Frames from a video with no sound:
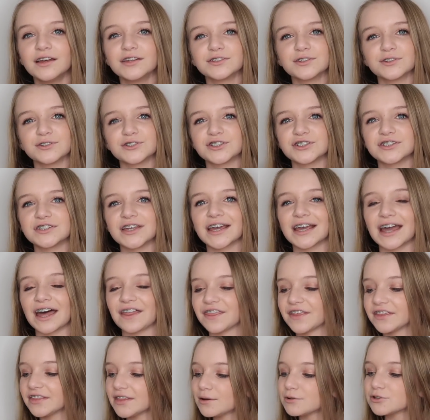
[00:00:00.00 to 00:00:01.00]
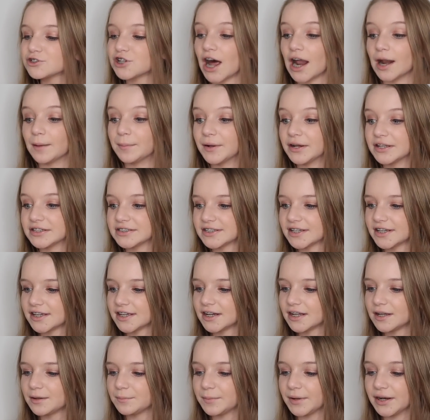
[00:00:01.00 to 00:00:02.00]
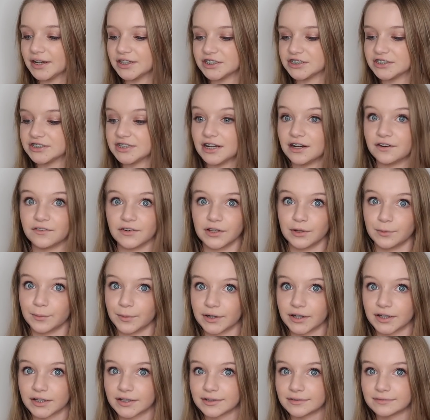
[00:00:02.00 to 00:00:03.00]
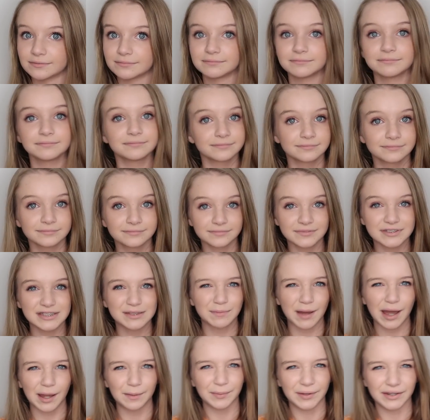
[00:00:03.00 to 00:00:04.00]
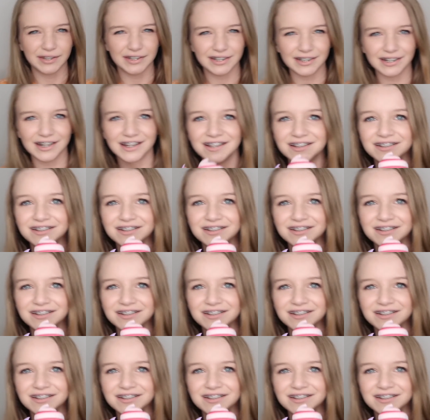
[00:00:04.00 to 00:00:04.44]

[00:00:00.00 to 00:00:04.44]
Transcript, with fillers: So it's just like, I think they were trying to put a scent in it, but it just didn't really work. It's my opinion.